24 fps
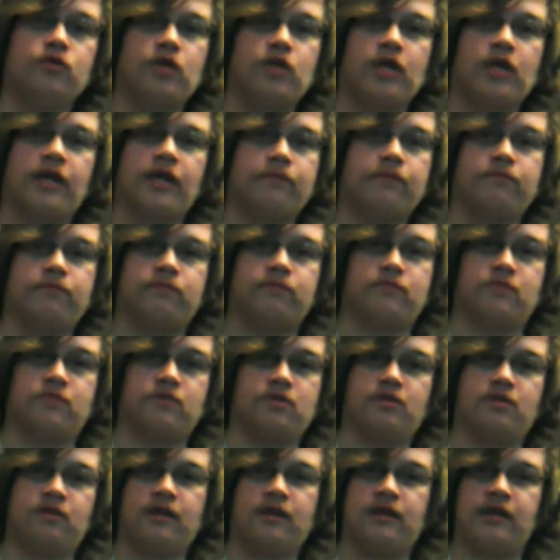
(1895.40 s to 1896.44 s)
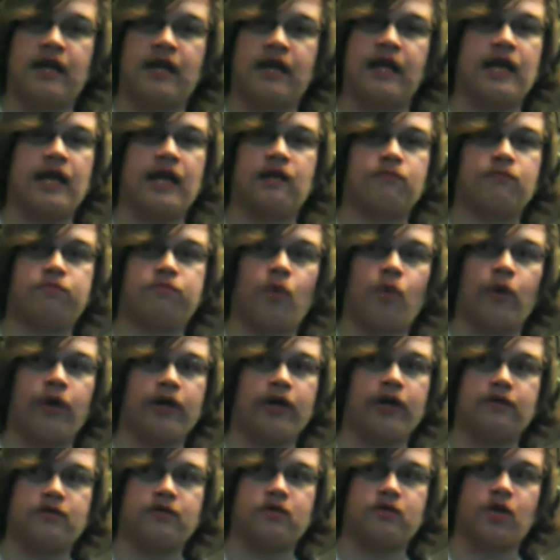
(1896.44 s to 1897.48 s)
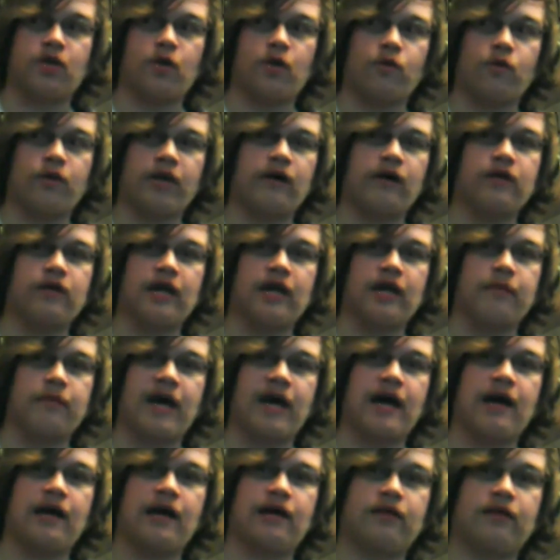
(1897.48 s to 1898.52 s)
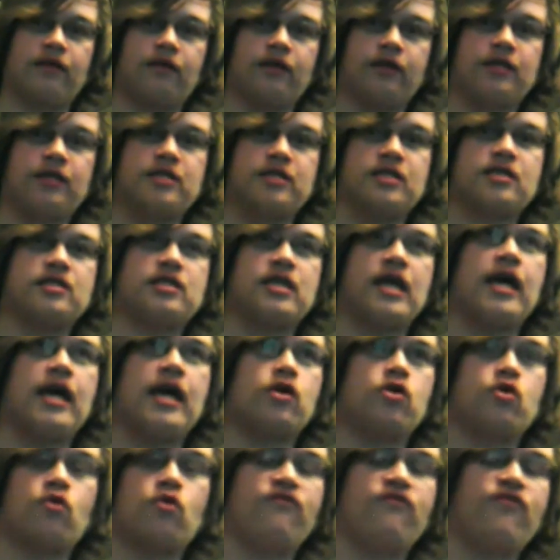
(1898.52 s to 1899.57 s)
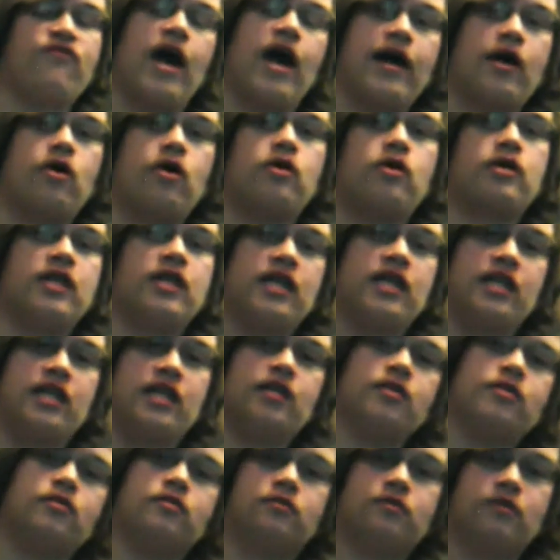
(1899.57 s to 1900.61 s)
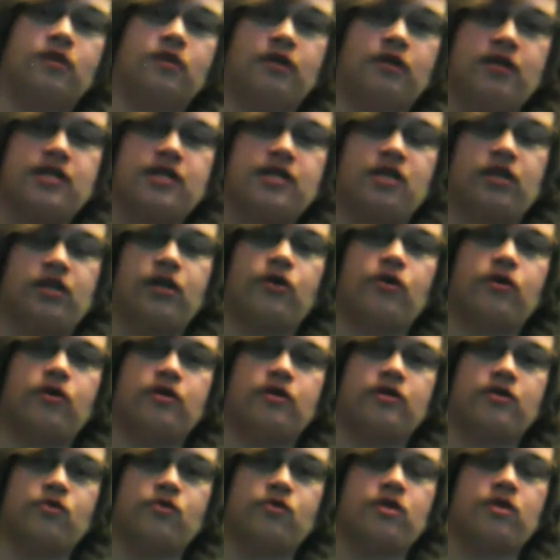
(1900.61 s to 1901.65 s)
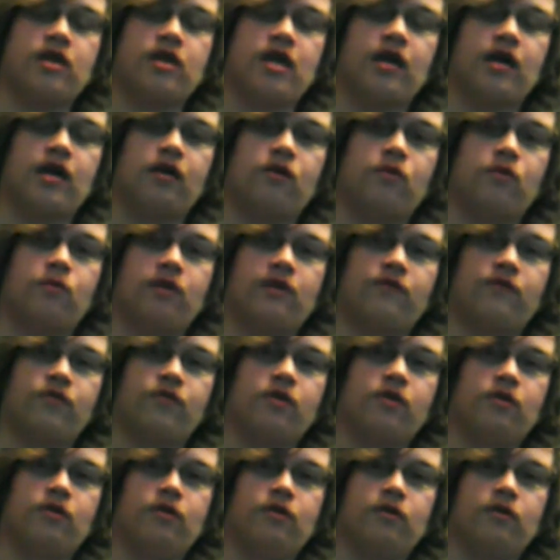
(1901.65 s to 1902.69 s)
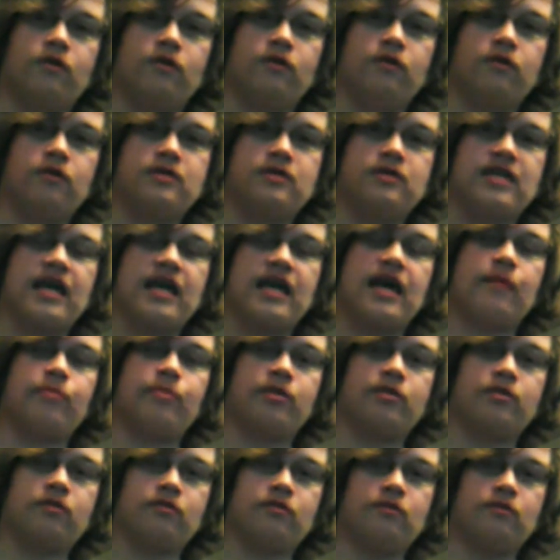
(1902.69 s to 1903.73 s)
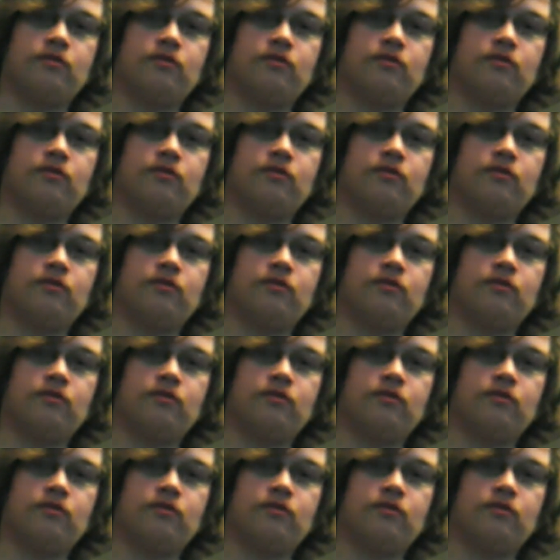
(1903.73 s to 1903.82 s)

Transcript: they at any point go down that path? Like does he say you're fired and then he's clear to do the thing or whatever? Does that happen?